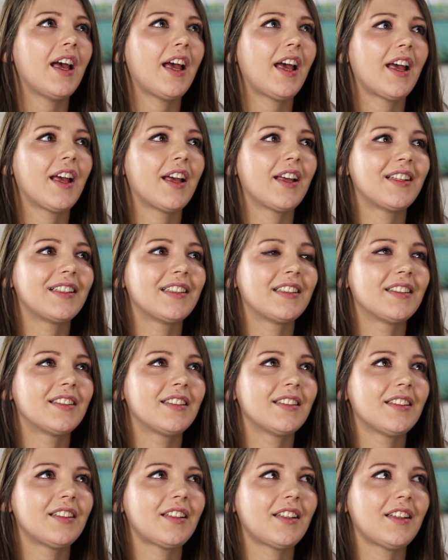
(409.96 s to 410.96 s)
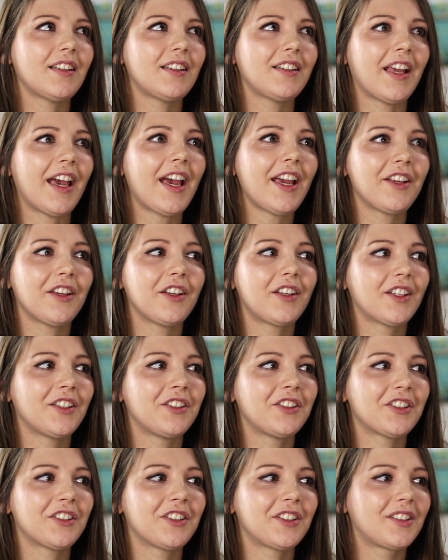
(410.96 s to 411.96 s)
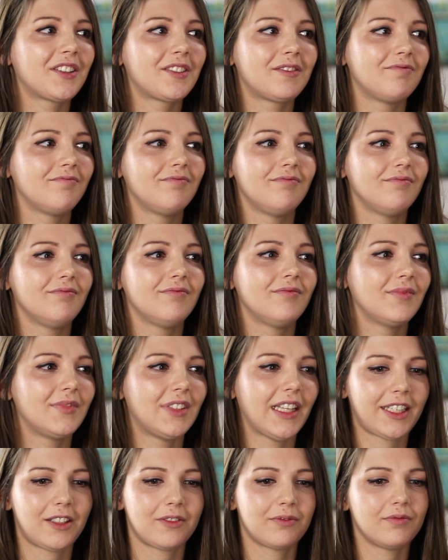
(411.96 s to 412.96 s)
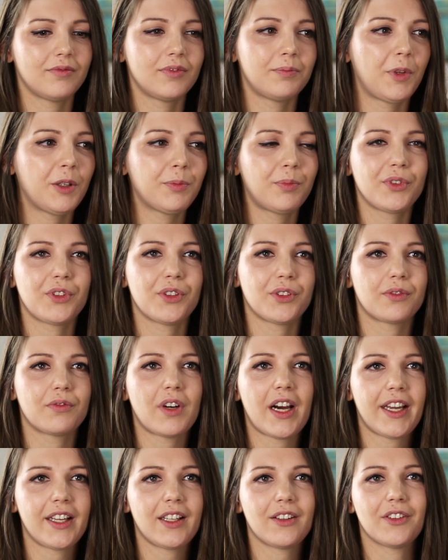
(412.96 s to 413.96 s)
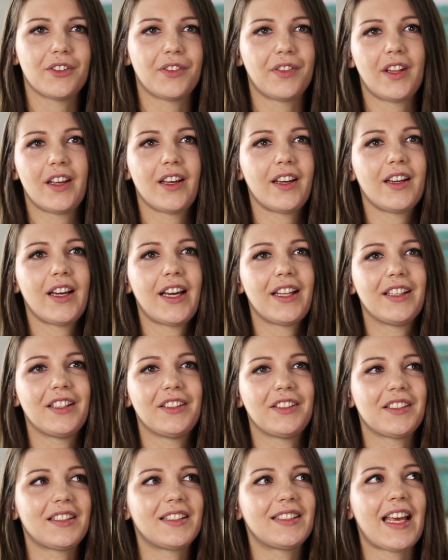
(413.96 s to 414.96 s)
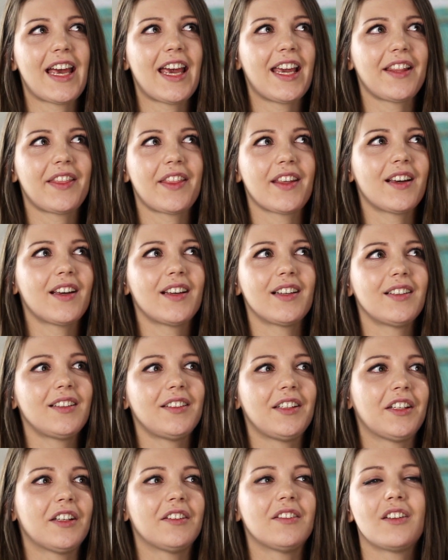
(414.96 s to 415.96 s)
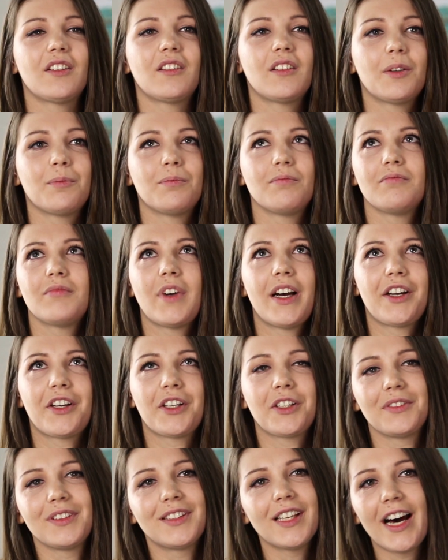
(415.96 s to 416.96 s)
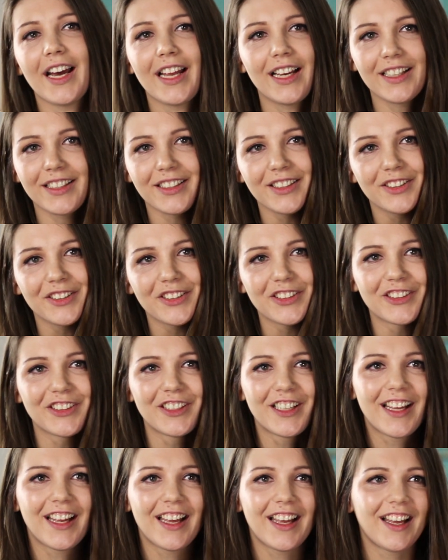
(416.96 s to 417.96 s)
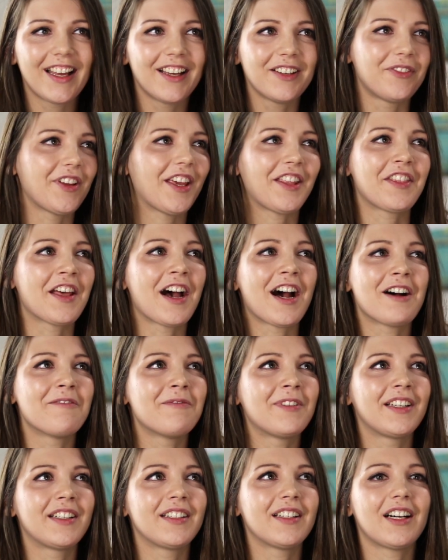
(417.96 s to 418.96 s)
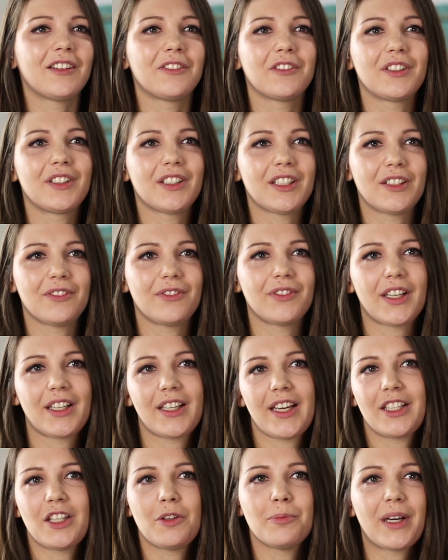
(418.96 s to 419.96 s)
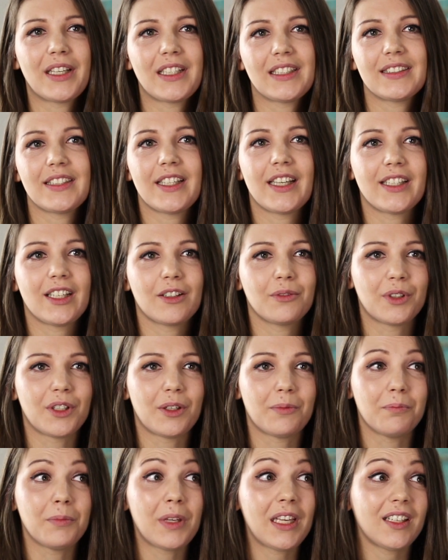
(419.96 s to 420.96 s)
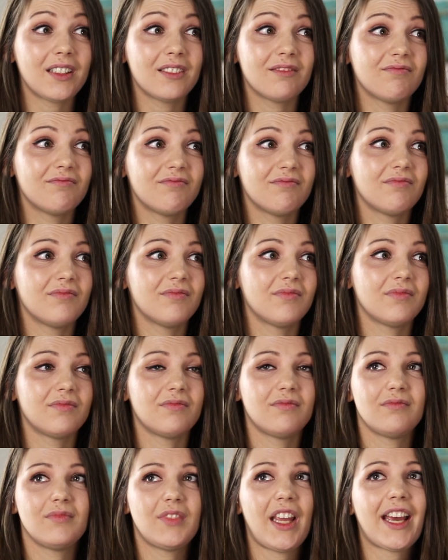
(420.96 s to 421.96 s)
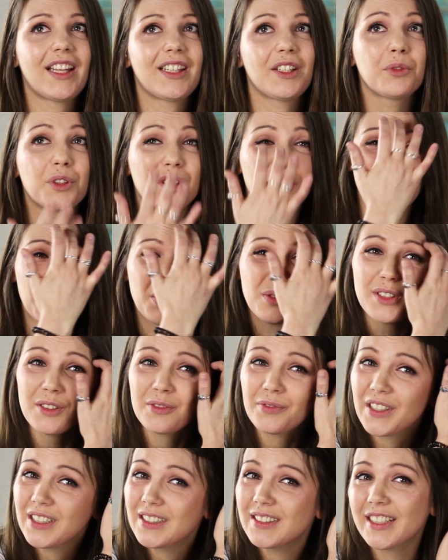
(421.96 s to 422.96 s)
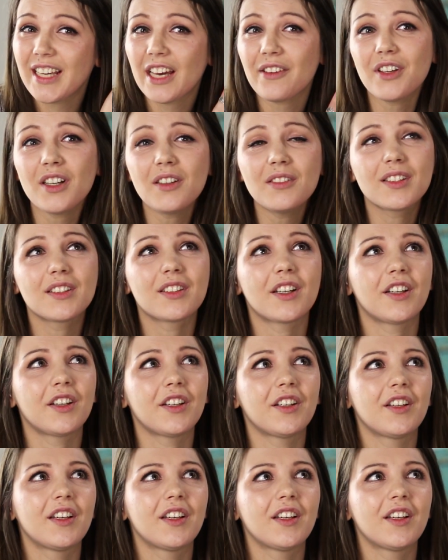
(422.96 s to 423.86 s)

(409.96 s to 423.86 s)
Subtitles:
And yeah, you can just like, people just write on there and then just say that, you know, oh, I'm, I don't know, Thailand or Vietnam, and I wonder if like anybody's here that want to meet, yeah, they want to do something together. So